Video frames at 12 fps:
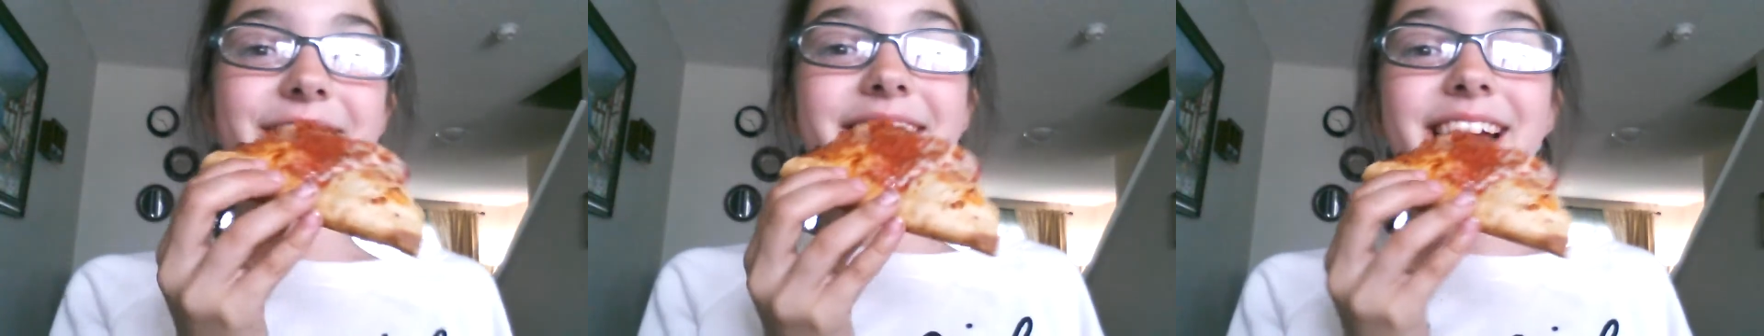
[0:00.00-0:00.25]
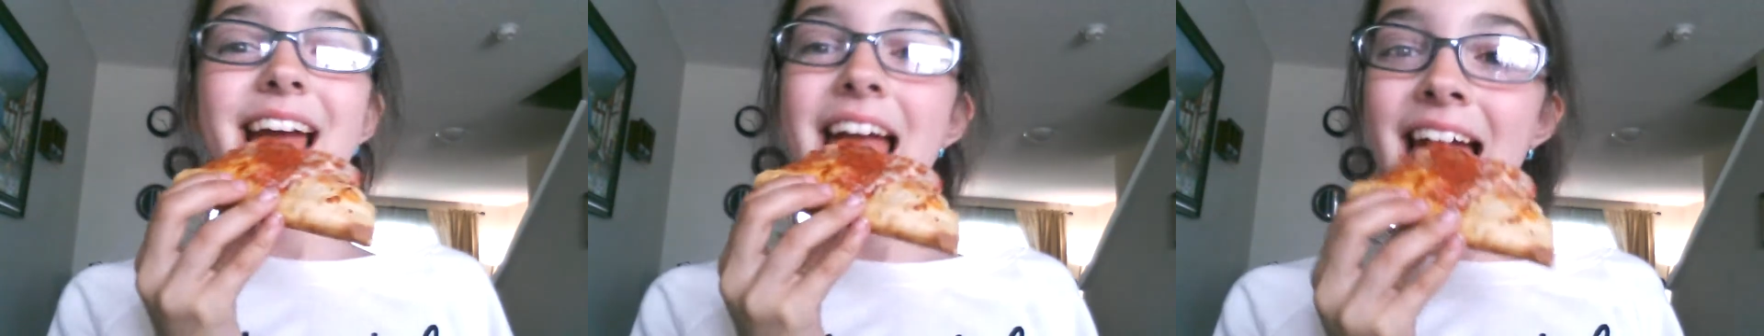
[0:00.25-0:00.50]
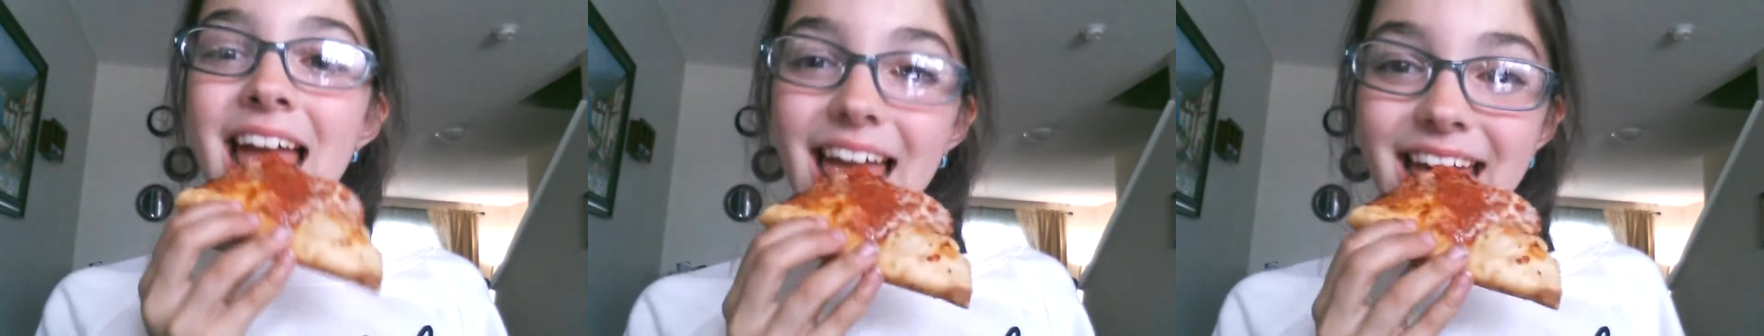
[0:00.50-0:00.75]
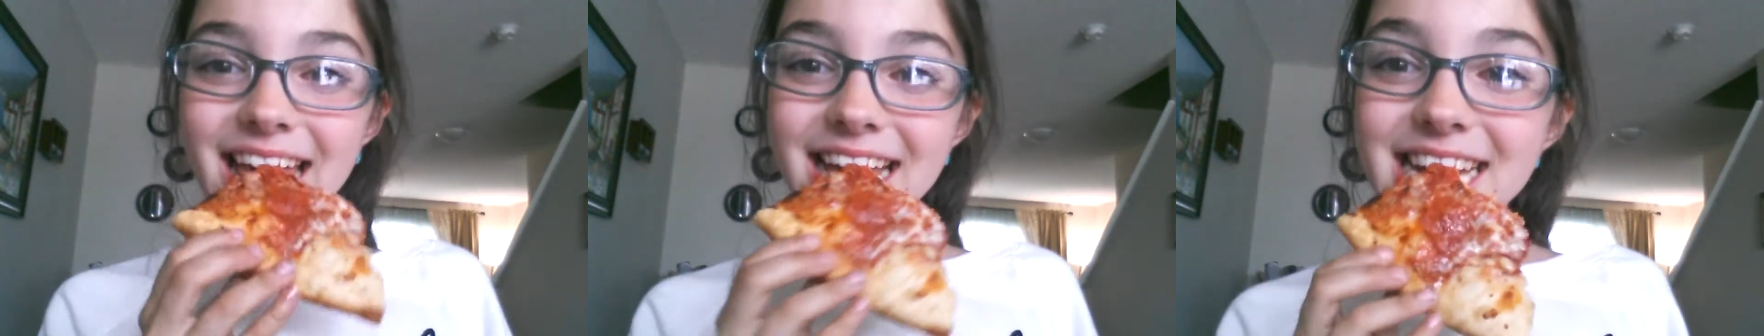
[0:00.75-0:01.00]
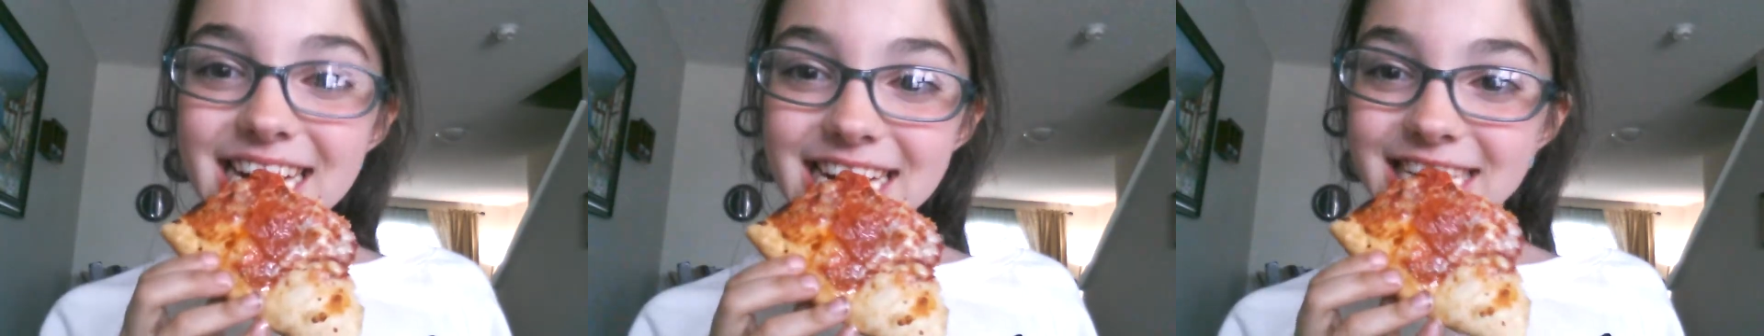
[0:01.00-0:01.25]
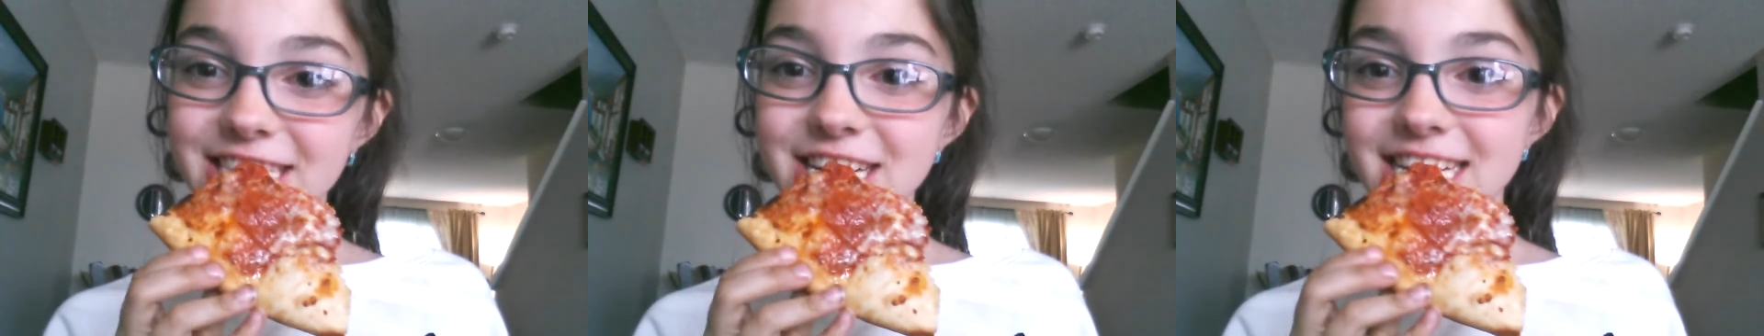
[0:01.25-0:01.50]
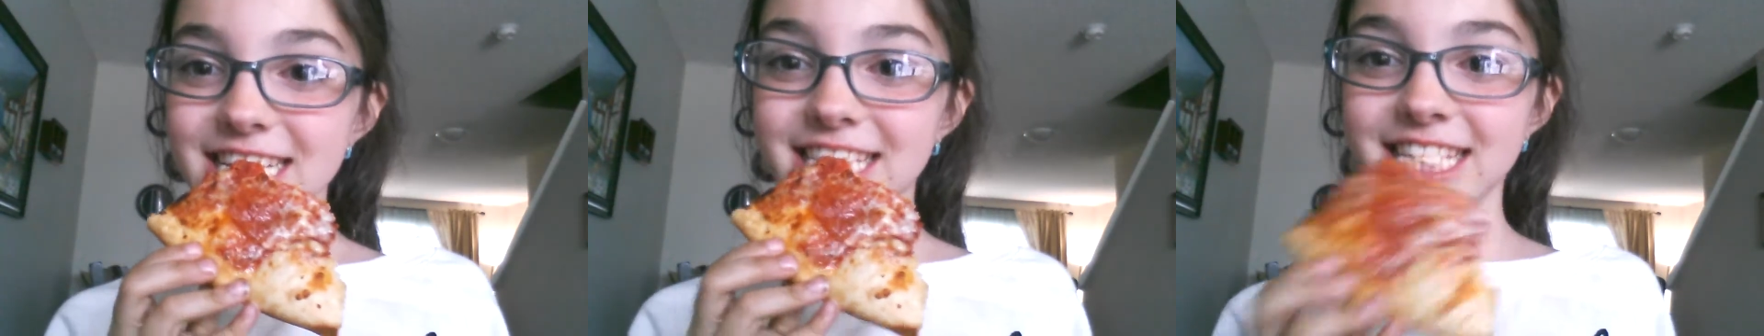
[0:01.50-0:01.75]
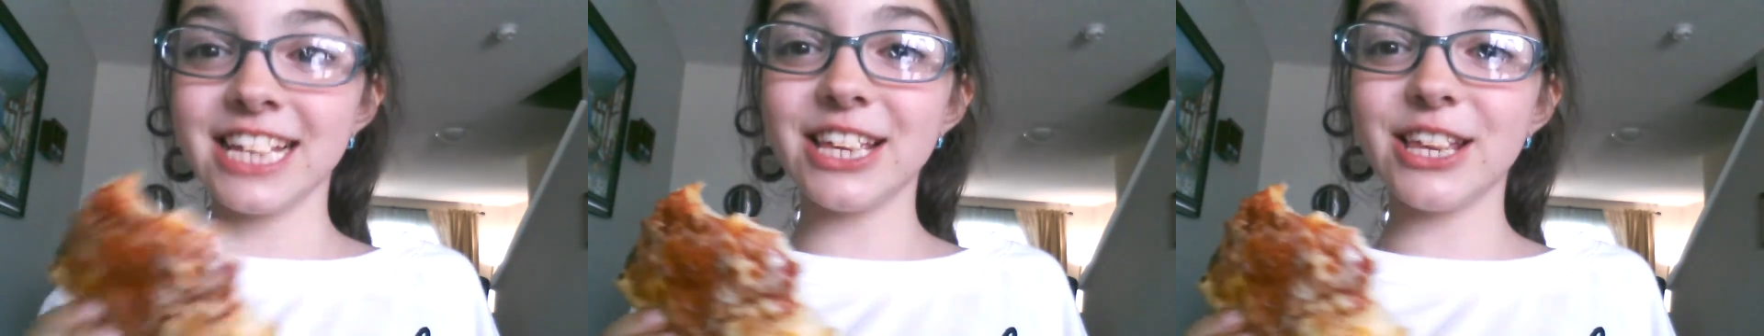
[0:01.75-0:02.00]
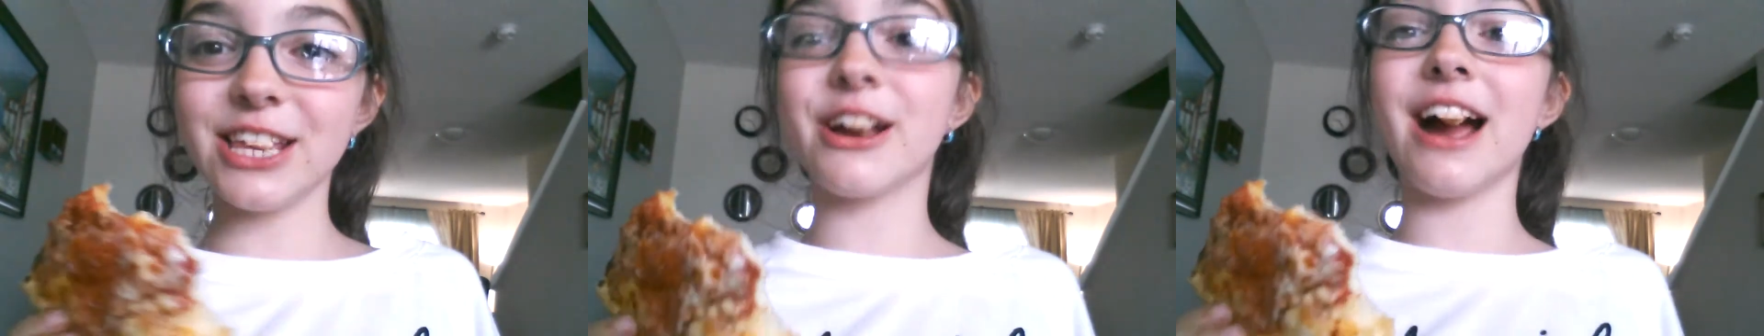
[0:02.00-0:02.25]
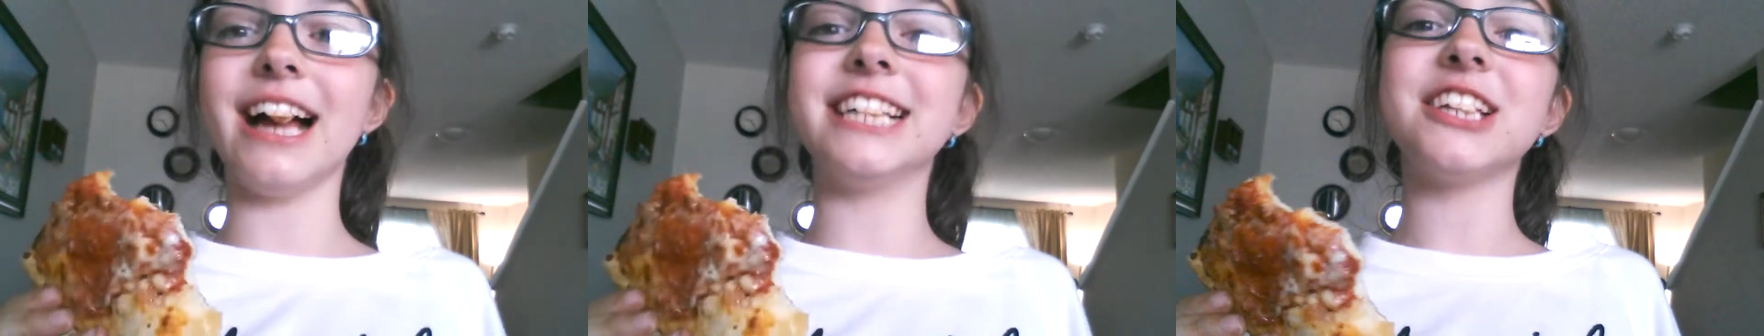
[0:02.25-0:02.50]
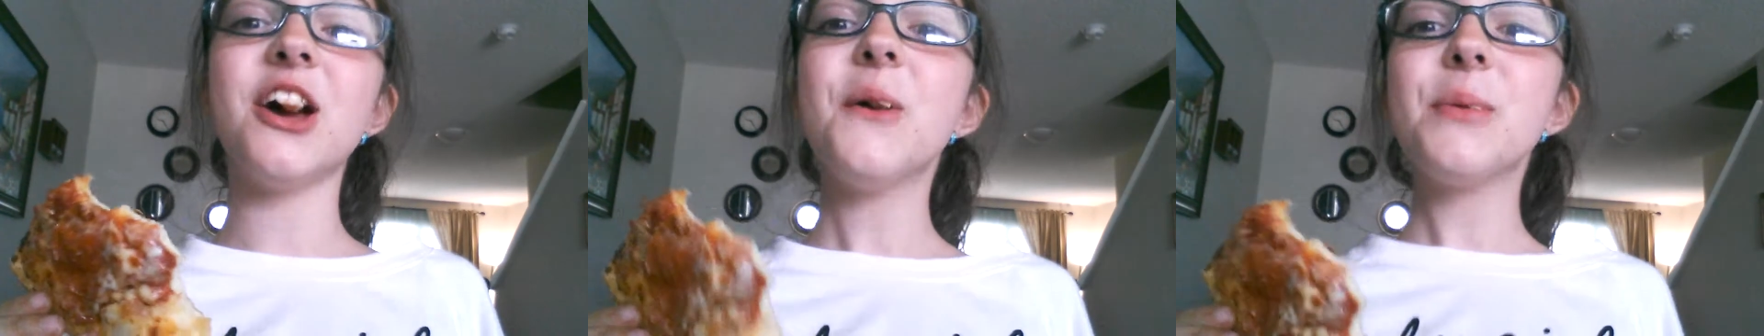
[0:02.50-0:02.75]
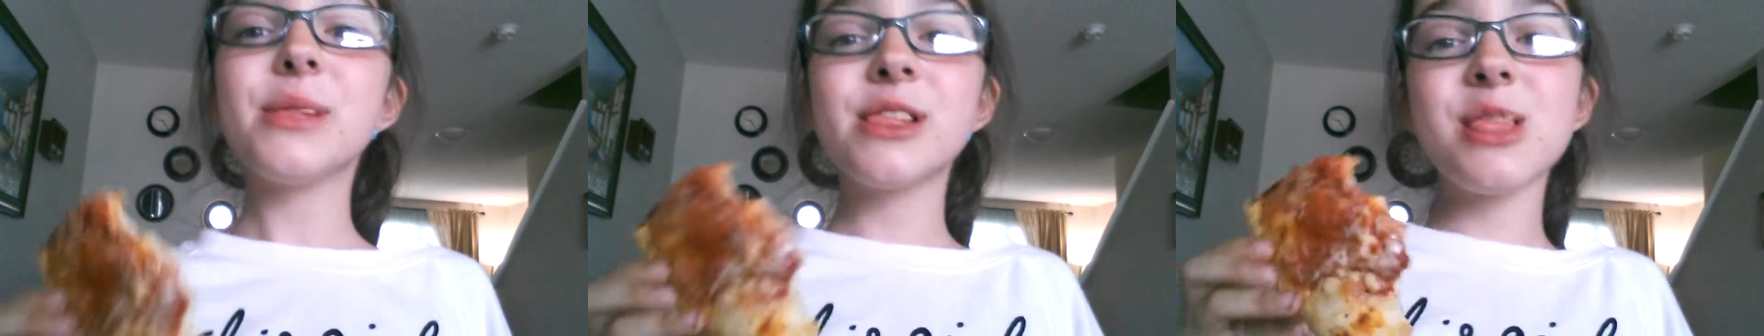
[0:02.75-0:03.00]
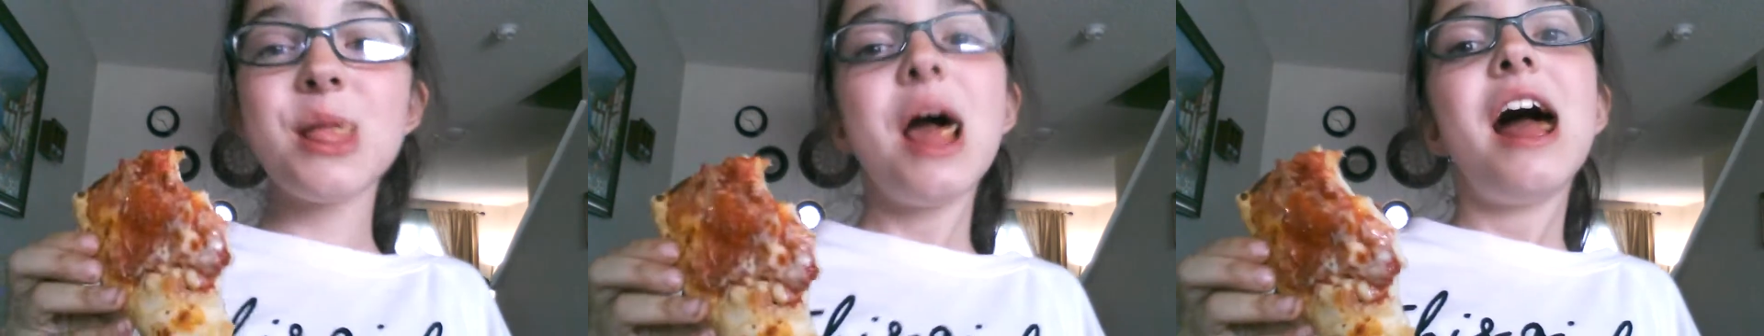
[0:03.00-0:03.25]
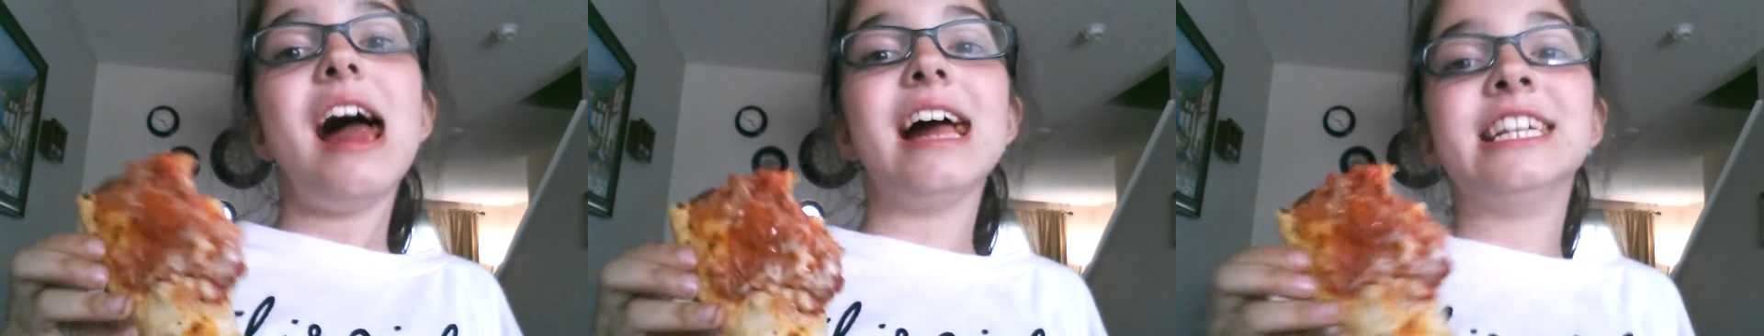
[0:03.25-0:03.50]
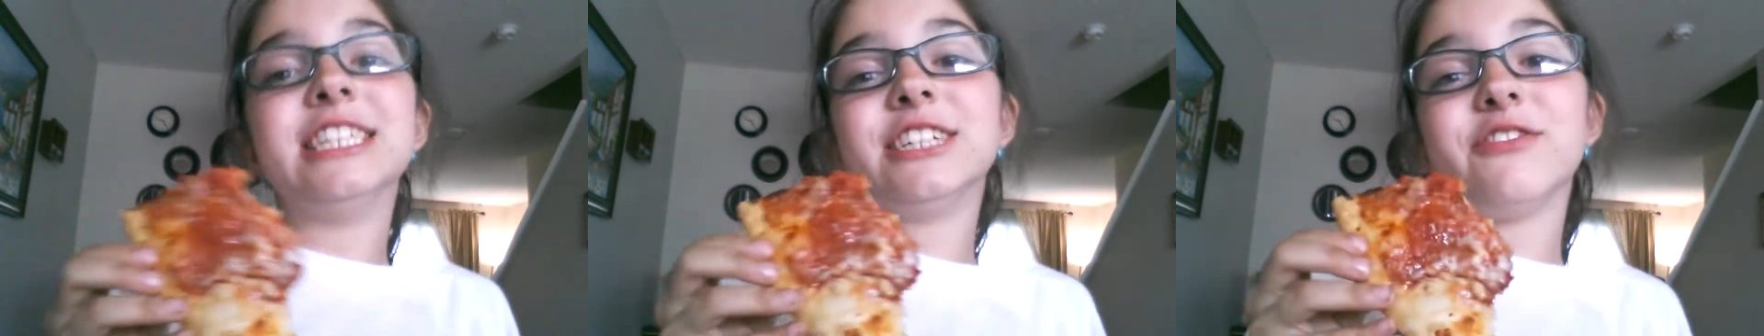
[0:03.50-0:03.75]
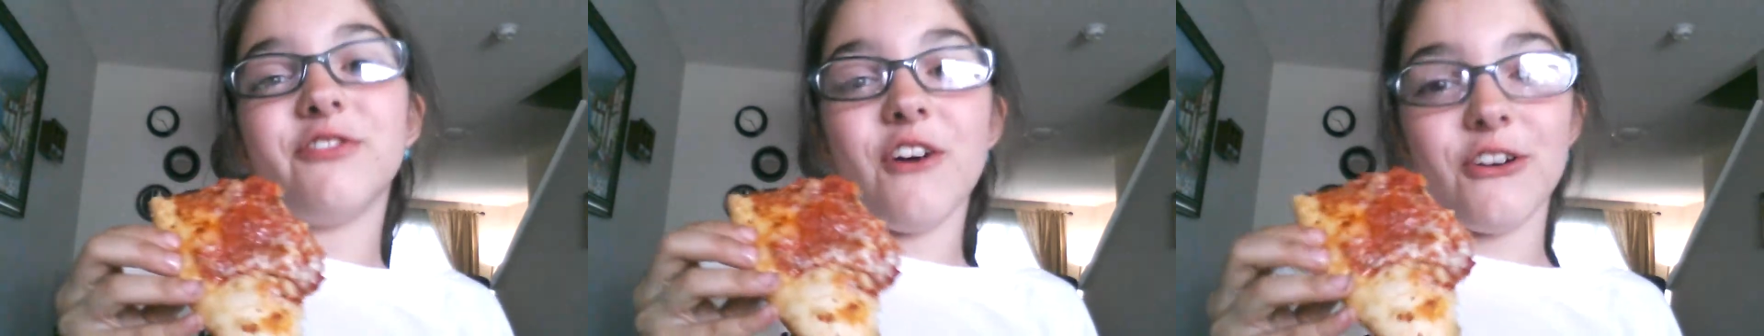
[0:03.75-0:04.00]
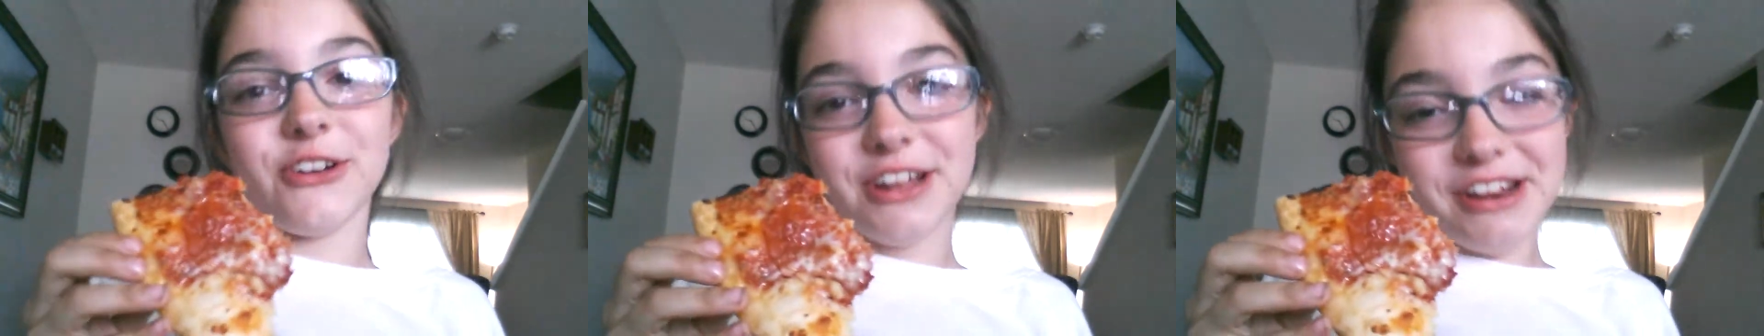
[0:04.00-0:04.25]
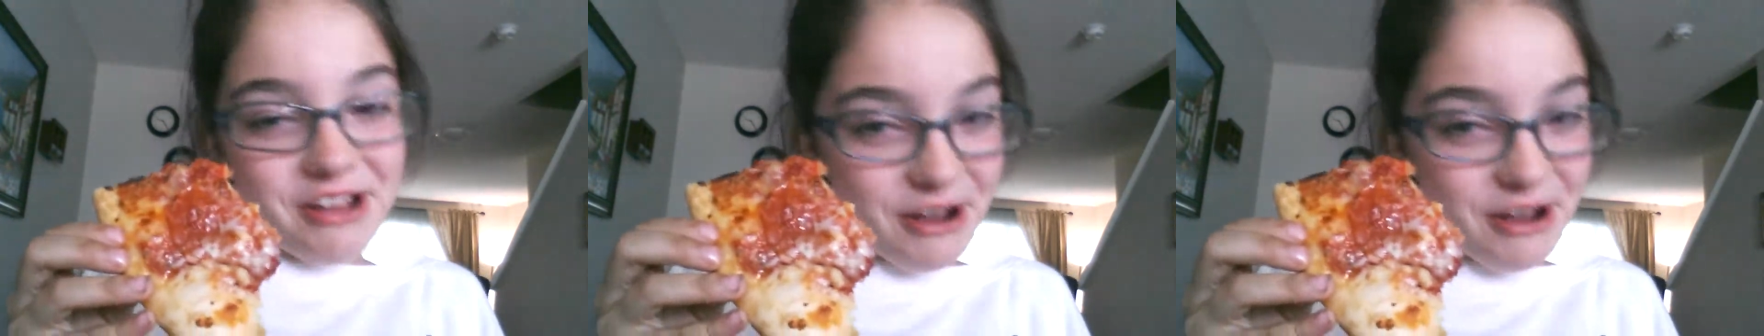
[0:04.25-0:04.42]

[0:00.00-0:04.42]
As you can see there, guys, I just farted.